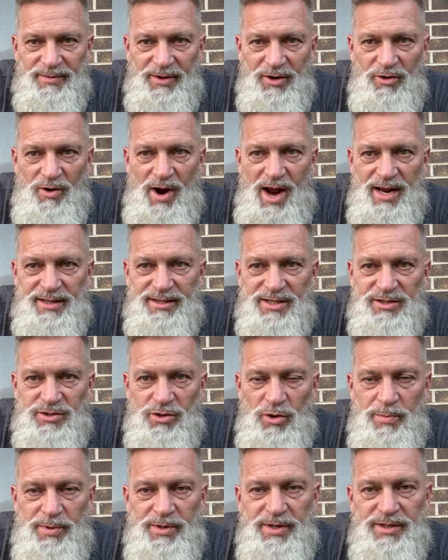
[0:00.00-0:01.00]
I cracked this
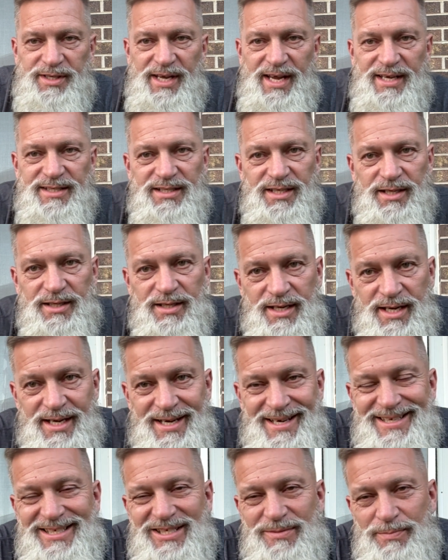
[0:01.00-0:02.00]
open to test it.
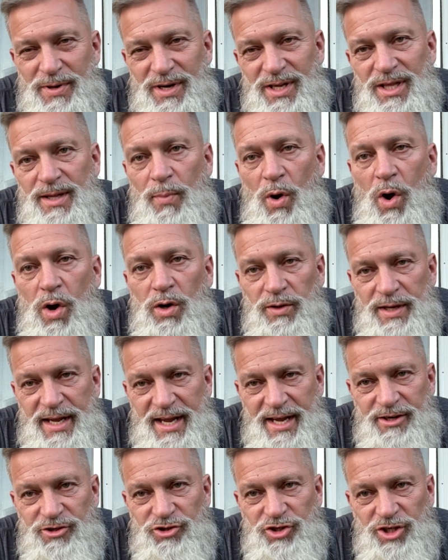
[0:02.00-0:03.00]
It's been in the bottle
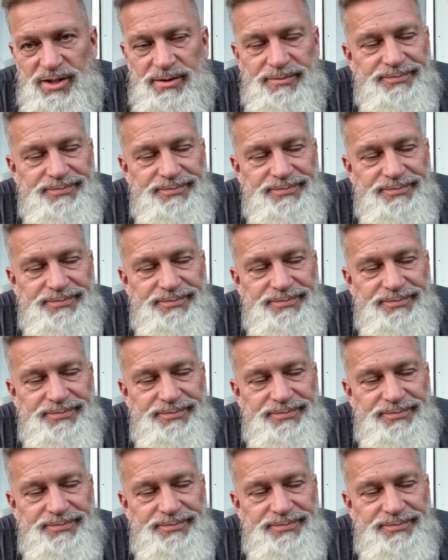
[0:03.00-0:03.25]
aging